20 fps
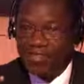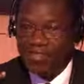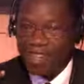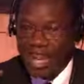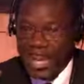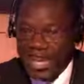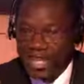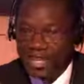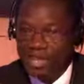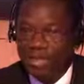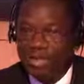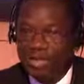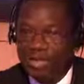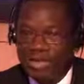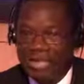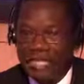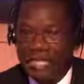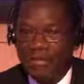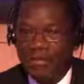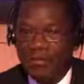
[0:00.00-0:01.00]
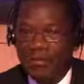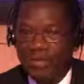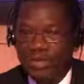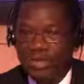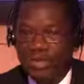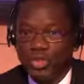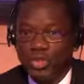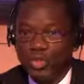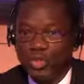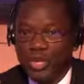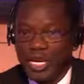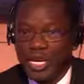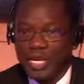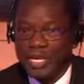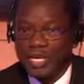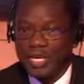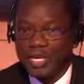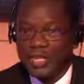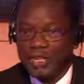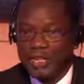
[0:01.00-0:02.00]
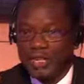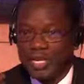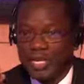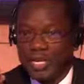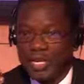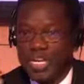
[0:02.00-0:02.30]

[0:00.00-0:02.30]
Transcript: value to them to make it